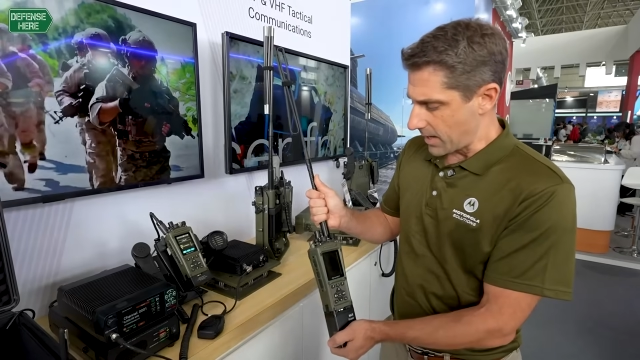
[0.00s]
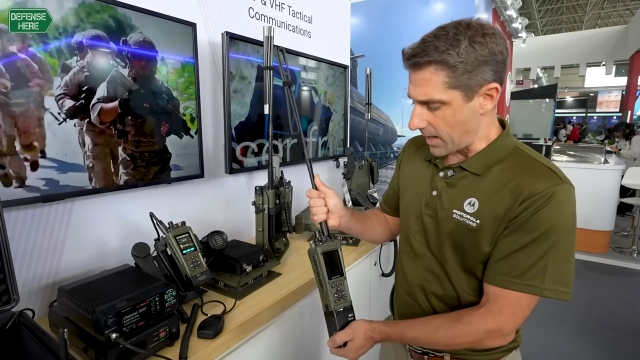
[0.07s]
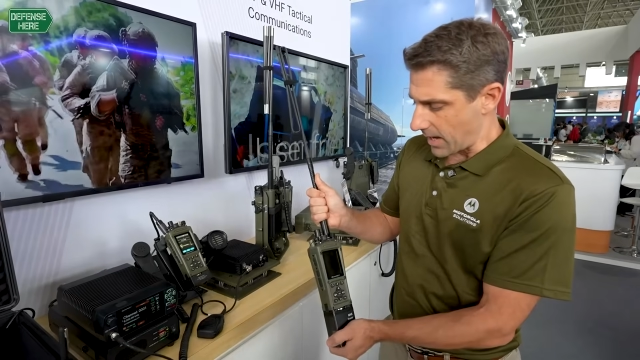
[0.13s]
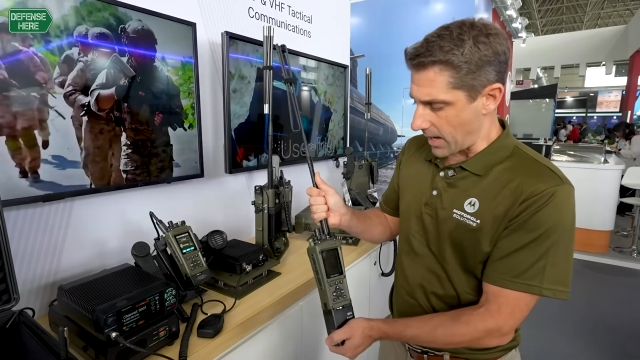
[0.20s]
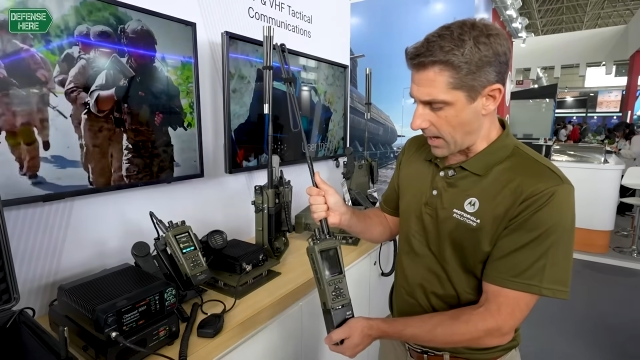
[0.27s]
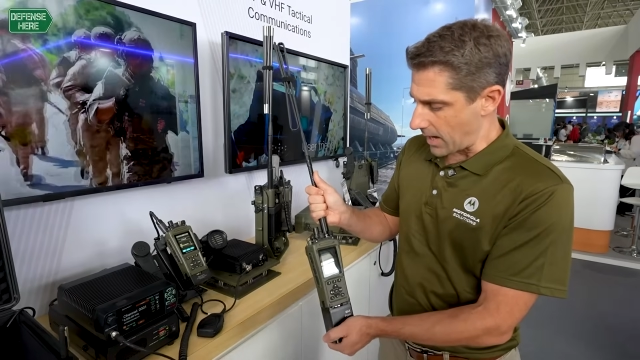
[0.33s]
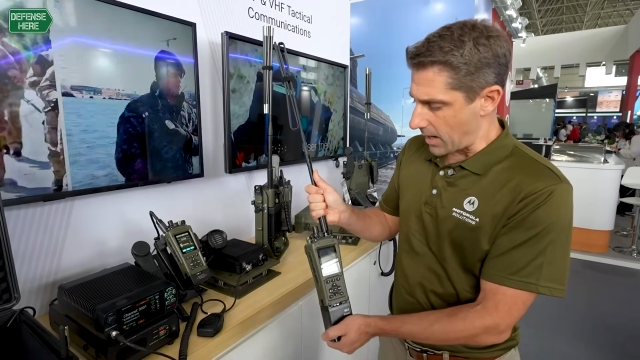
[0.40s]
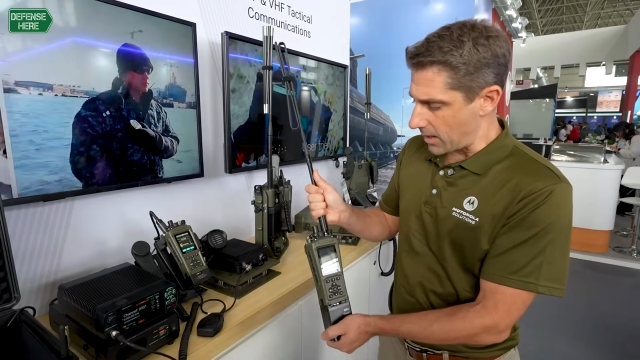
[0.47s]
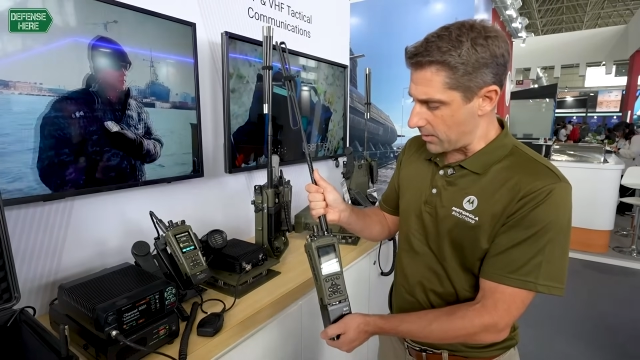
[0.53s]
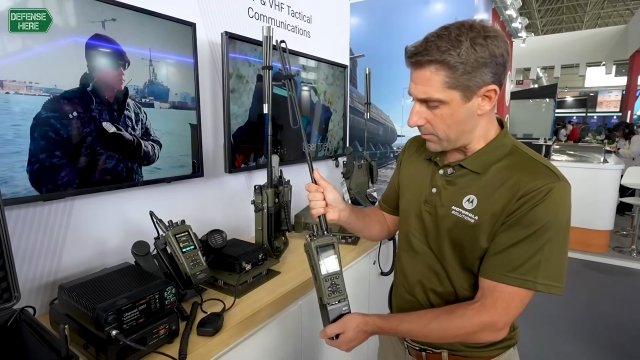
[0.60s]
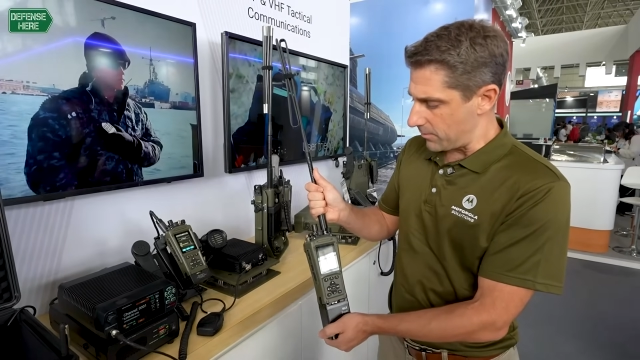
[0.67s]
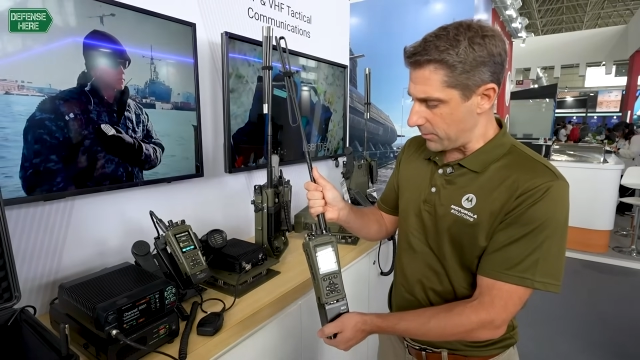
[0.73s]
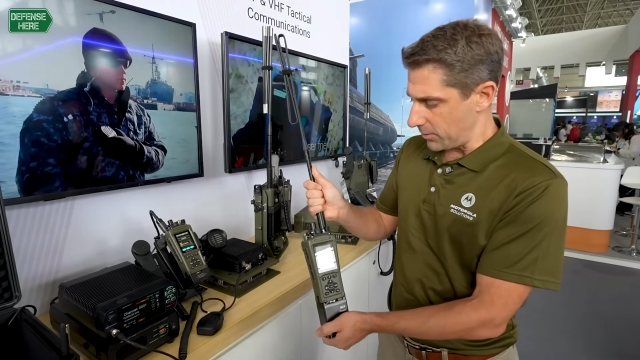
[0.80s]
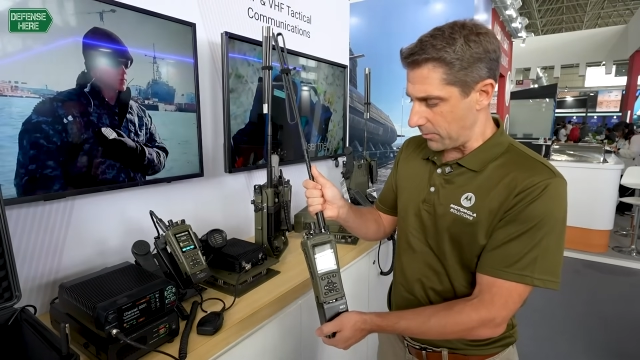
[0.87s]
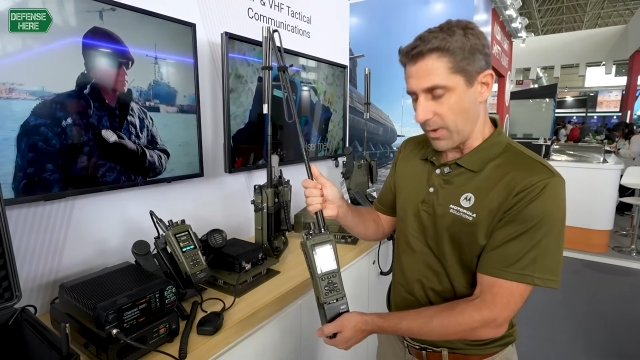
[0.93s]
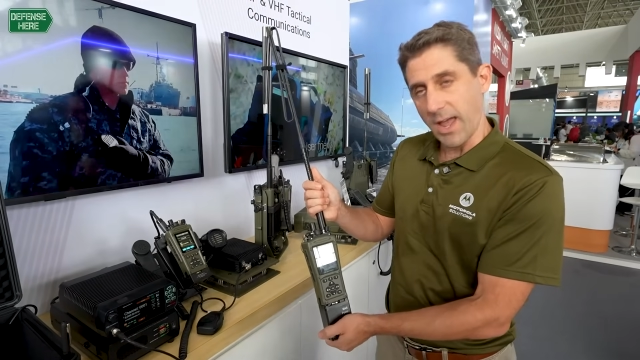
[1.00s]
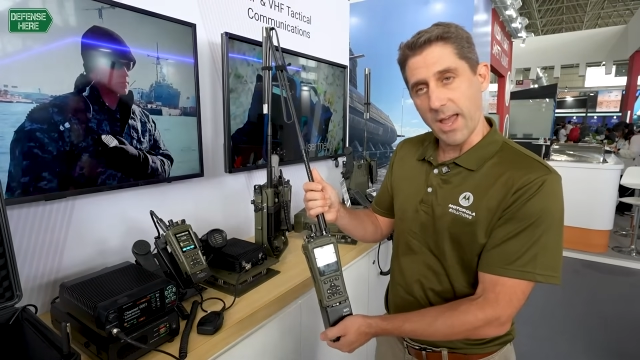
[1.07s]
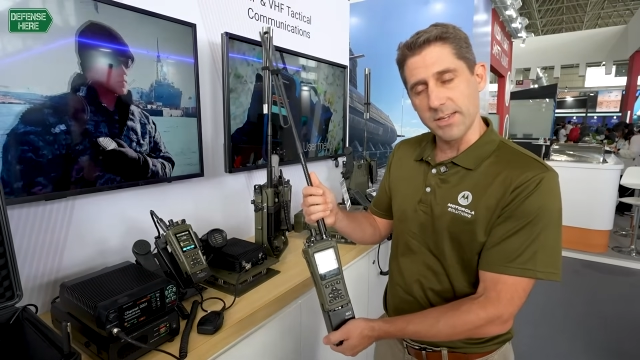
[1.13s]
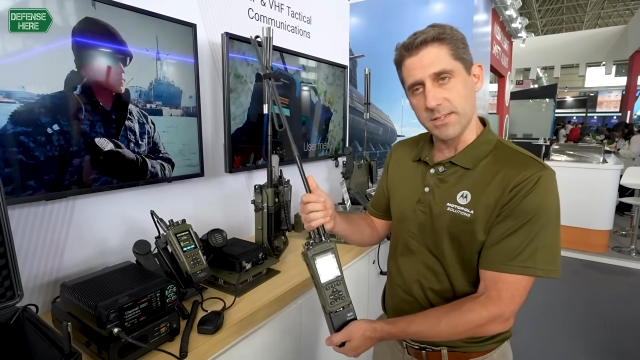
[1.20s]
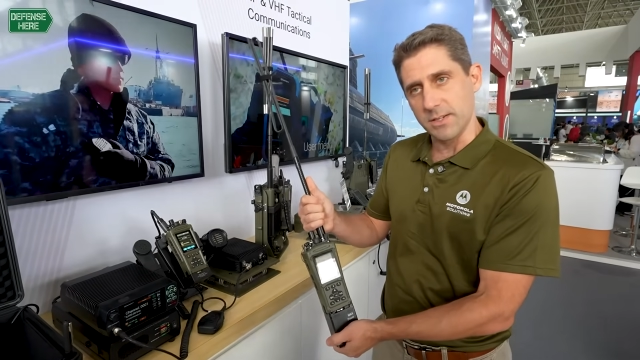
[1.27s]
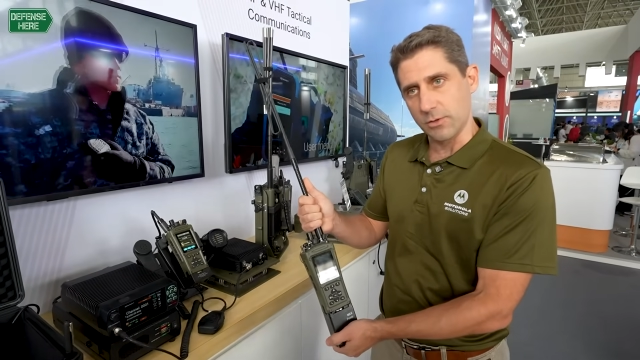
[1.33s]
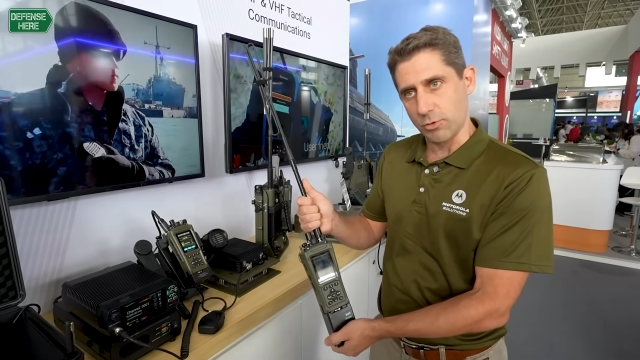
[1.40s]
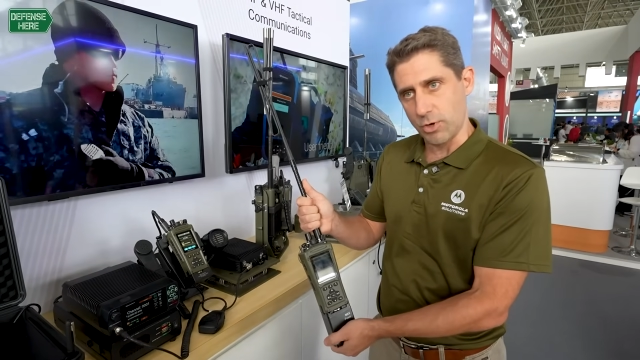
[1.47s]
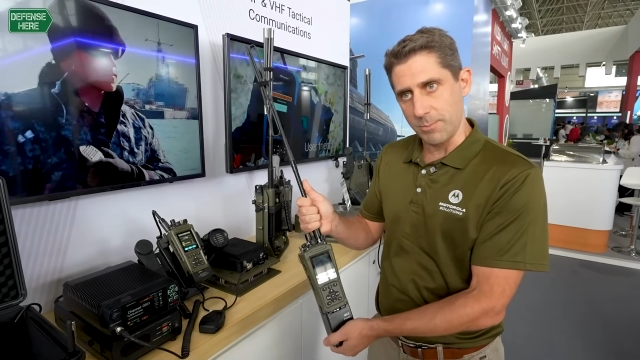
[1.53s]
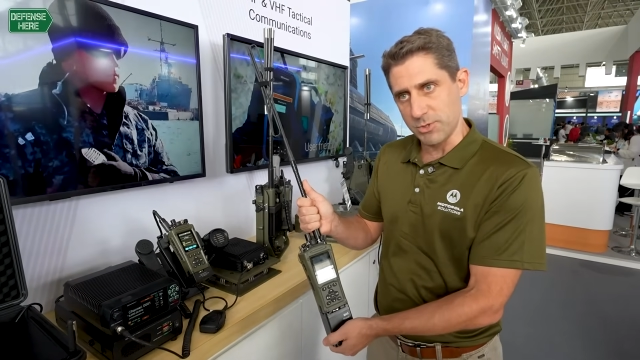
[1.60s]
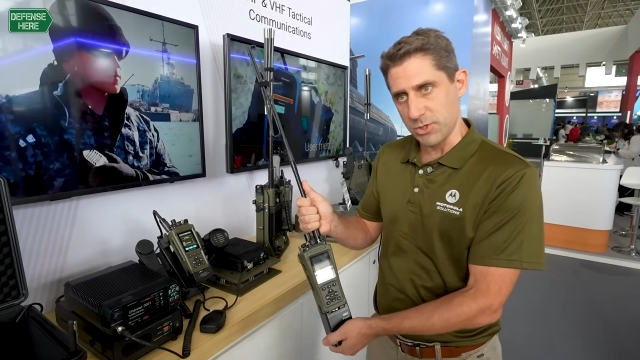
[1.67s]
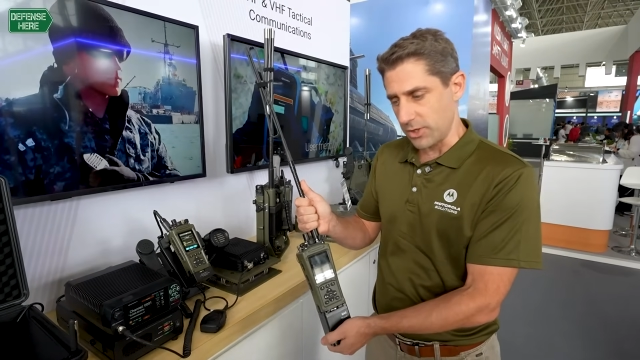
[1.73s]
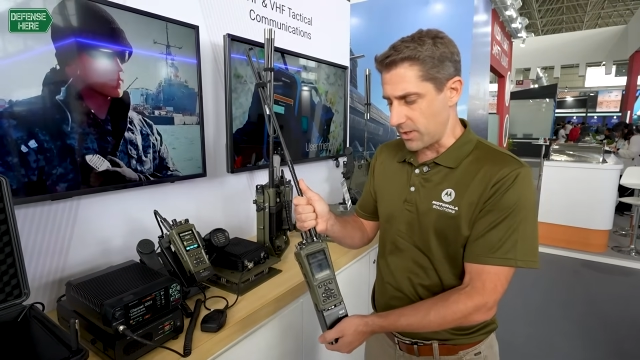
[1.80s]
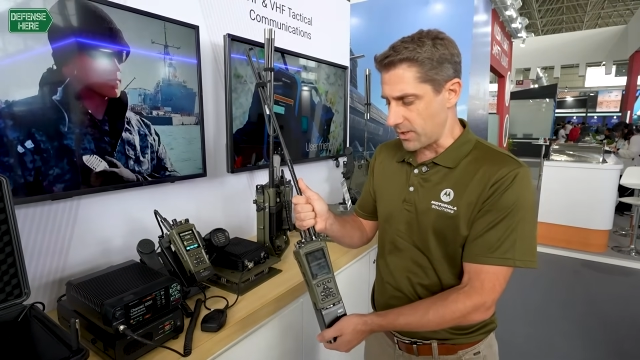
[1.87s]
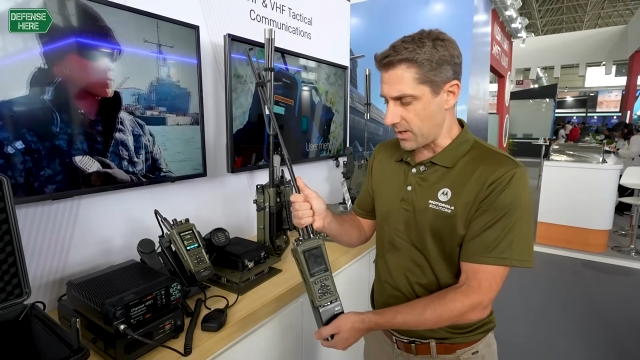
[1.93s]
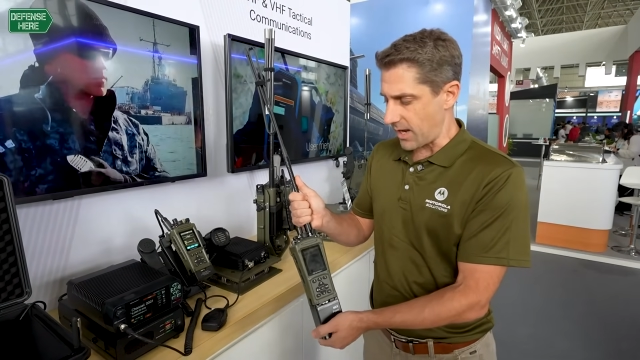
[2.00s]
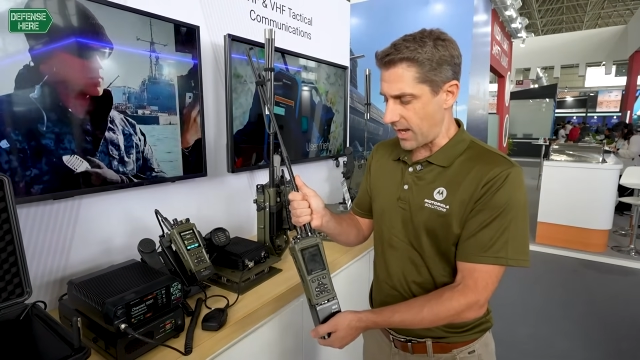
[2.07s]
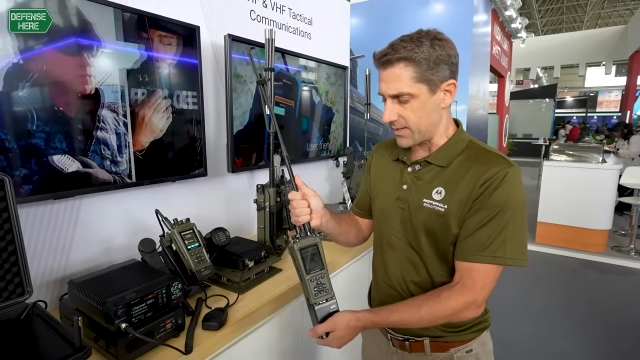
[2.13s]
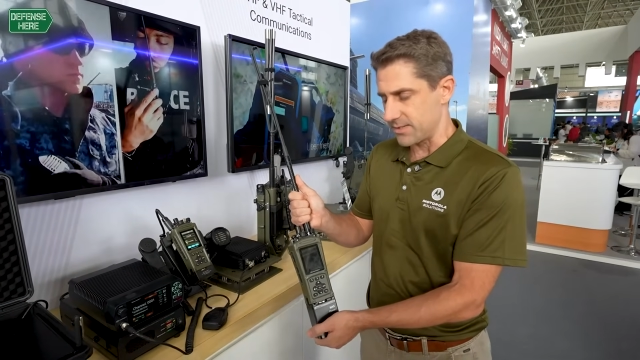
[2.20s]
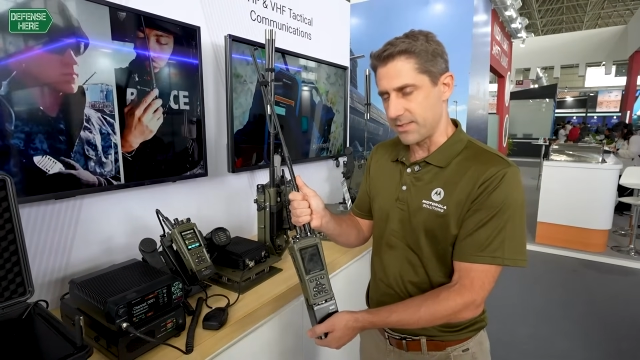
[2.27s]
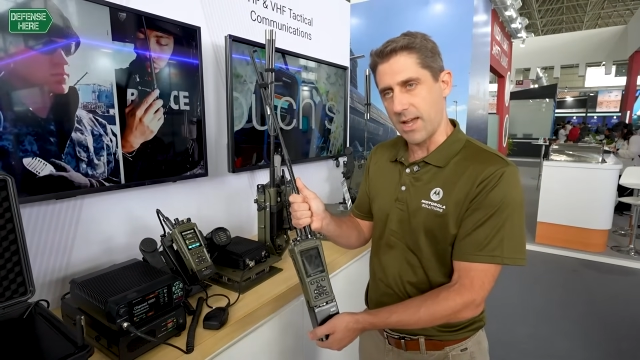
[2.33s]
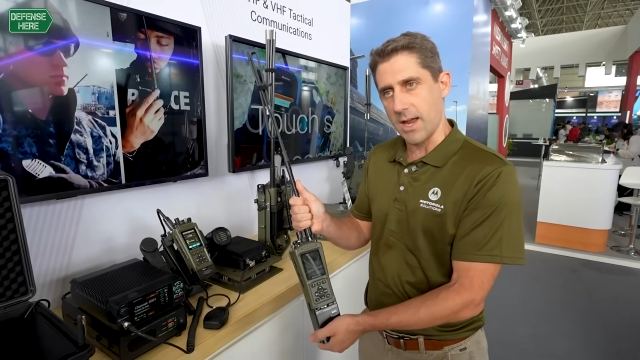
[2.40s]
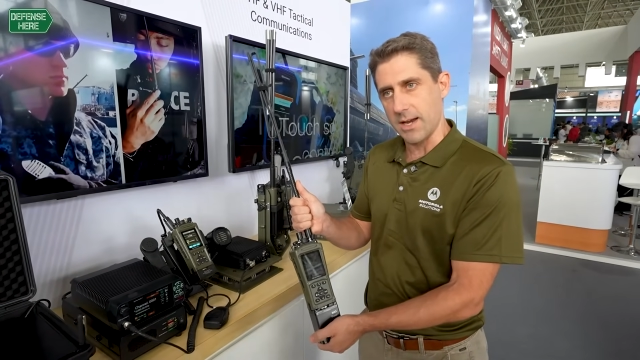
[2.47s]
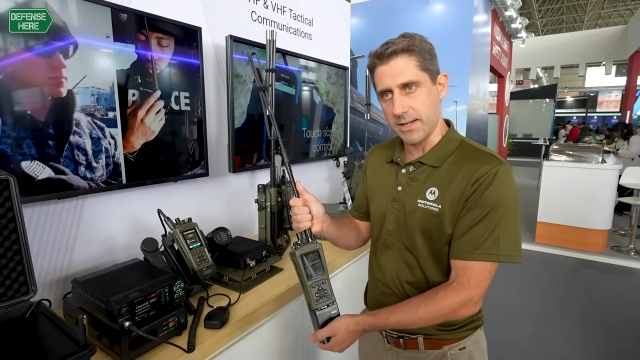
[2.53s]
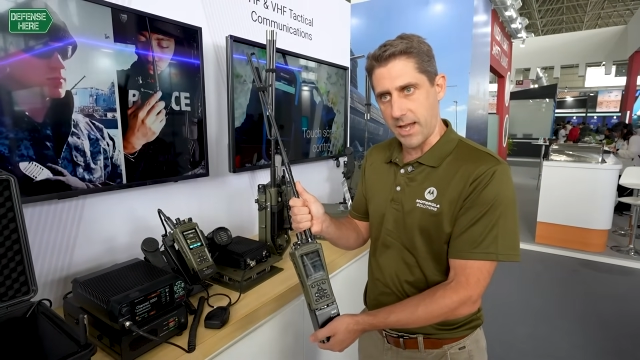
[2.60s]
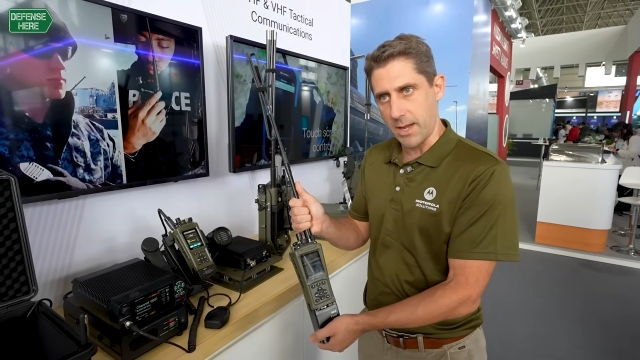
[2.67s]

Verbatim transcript: uh, has encryption, has data